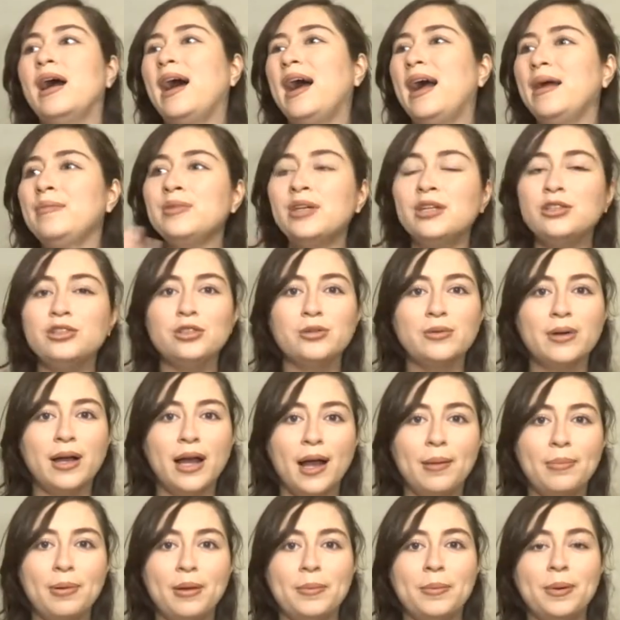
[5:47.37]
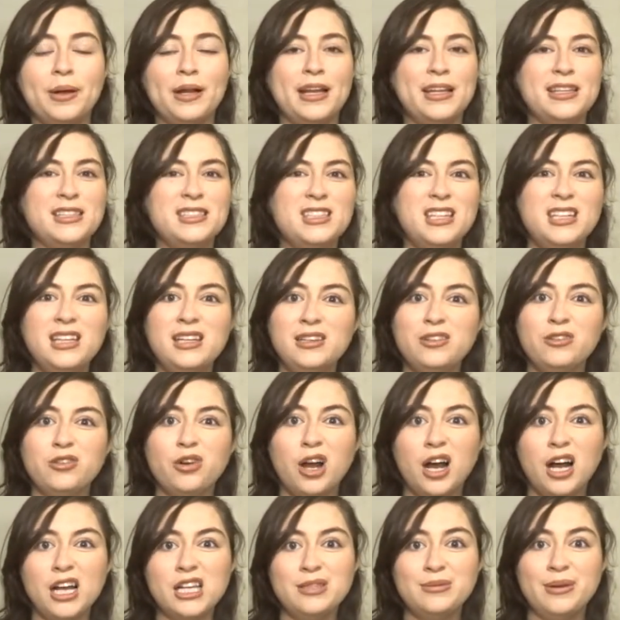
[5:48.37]
I'm not sure what happened, but it didn't
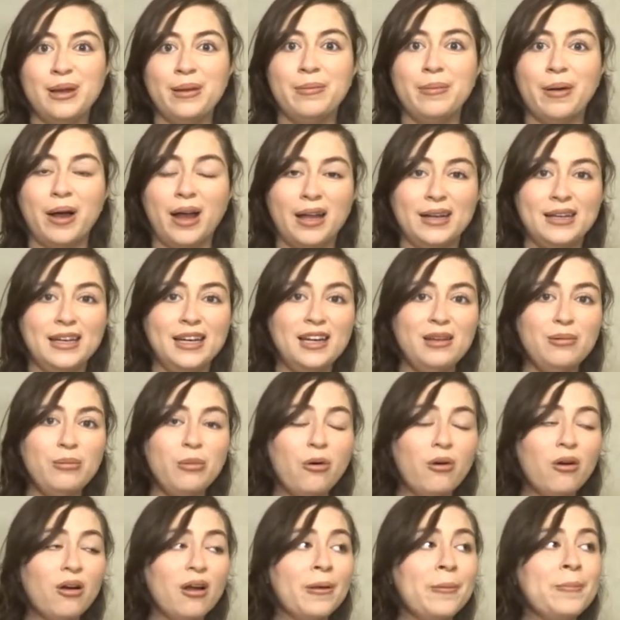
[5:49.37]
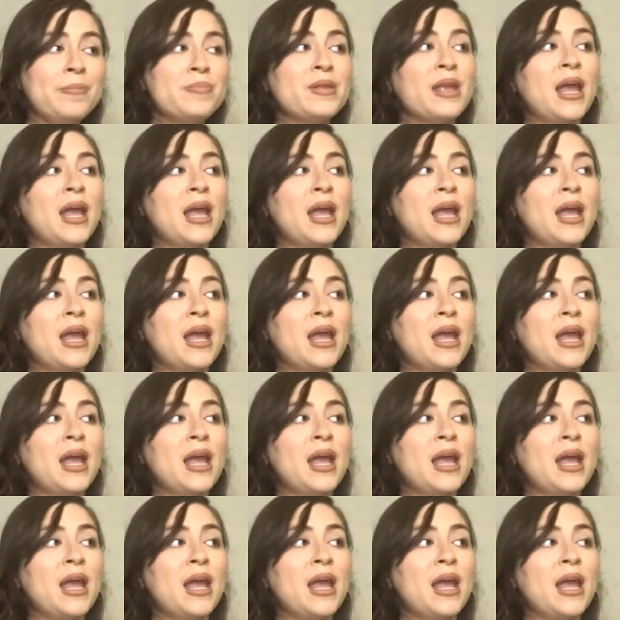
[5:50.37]
cross my mind anymore.